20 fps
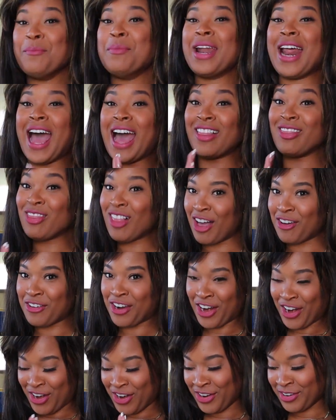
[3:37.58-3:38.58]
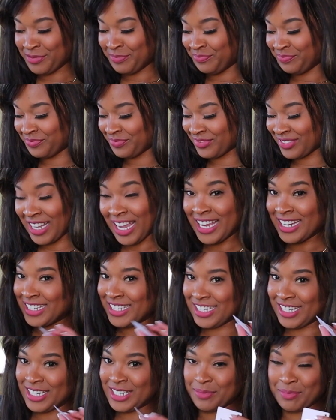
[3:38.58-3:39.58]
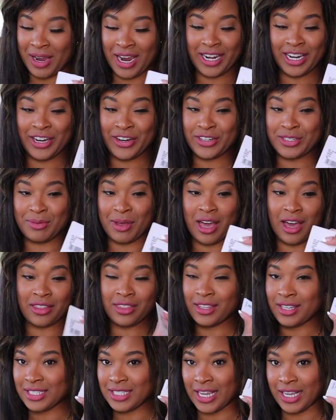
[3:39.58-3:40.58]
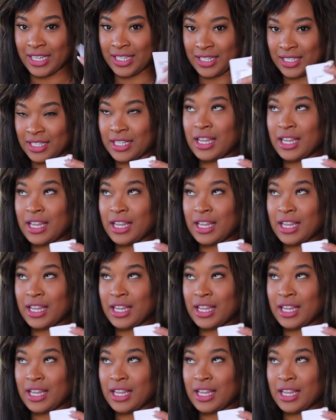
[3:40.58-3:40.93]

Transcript: but I love her, and she is mine. Here's my authentication